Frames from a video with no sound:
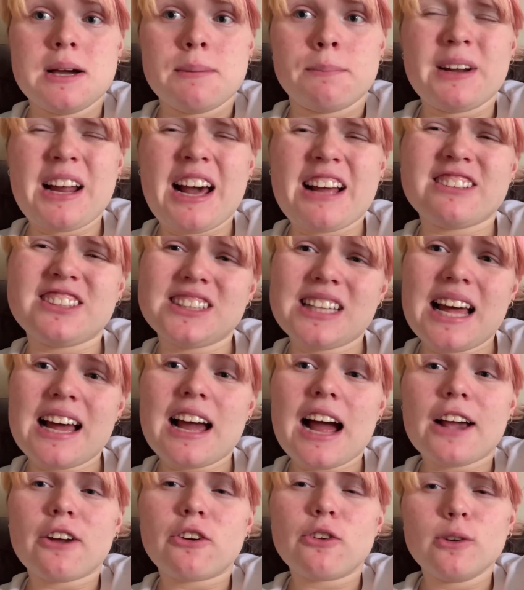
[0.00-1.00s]
But after that,
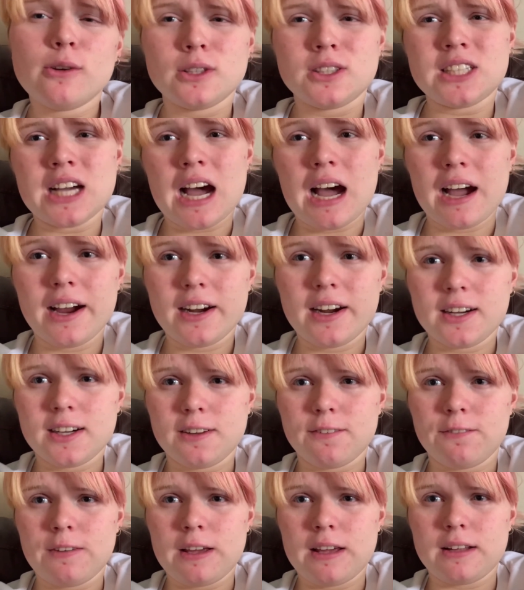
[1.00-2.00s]
I grew tired
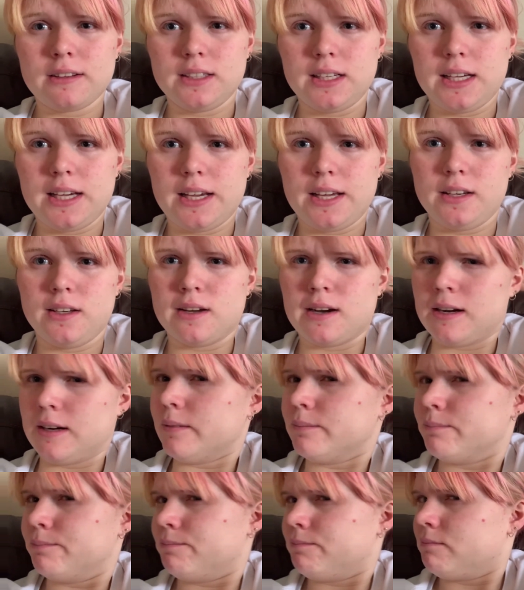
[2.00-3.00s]
of it
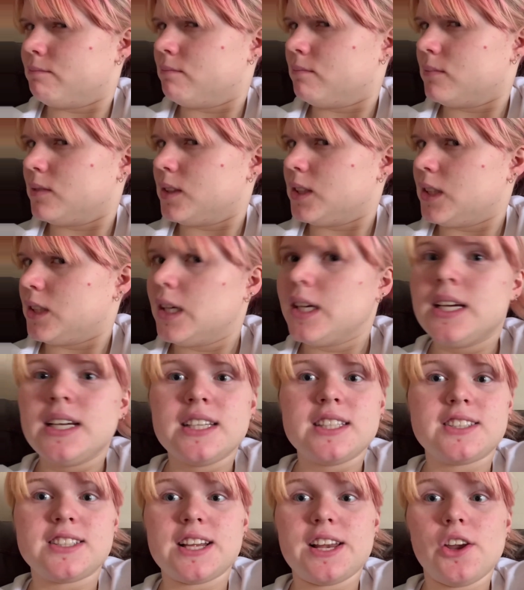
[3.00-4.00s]
in
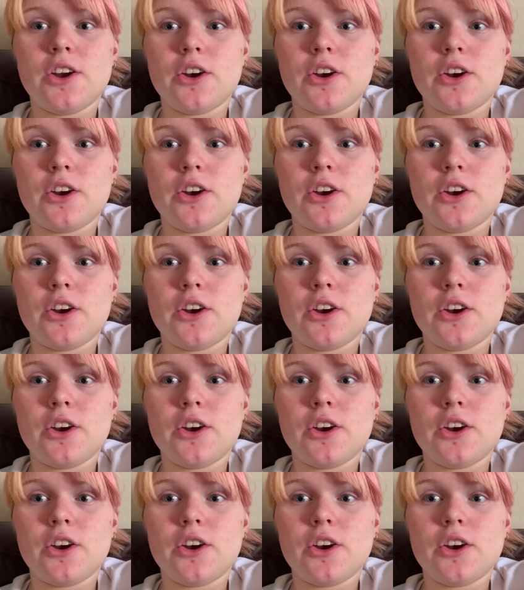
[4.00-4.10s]
senior